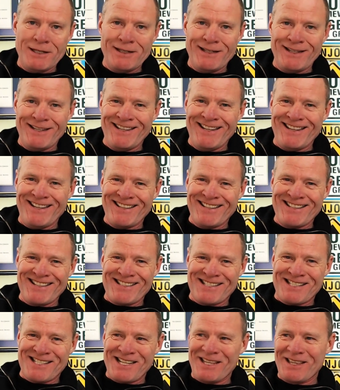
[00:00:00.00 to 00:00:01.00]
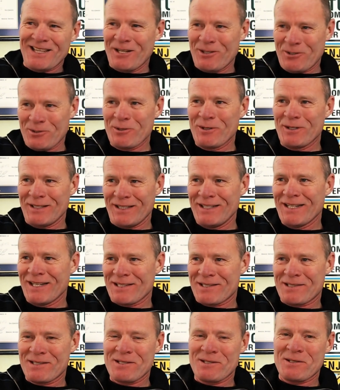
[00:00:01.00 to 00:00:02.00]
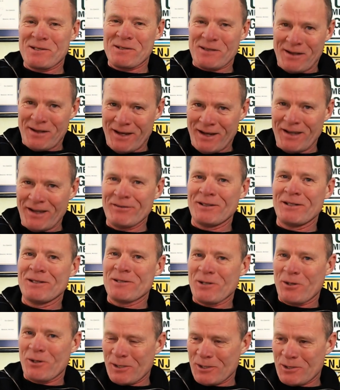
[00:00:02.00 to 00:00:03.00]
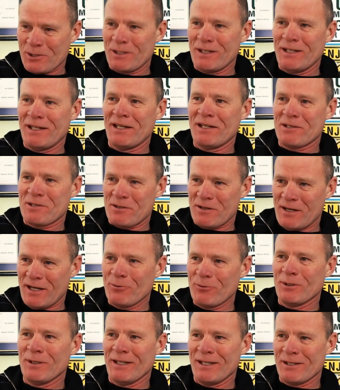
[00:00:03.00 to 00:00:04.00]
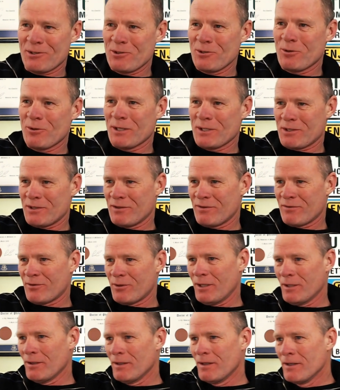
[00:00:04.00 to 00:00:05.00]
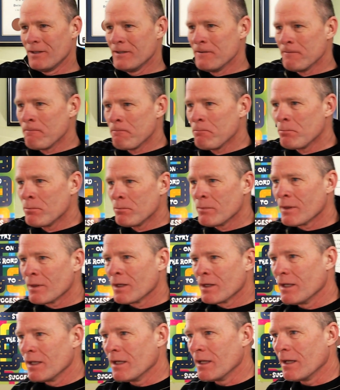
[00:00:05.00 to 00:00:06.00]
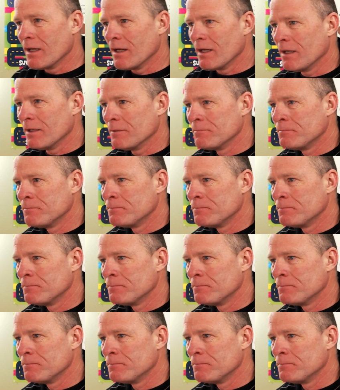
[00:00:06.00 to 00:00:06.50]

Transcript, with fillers: said that to you that yes, this is live. It is a question and answer. I will answer your questions for you. Uh,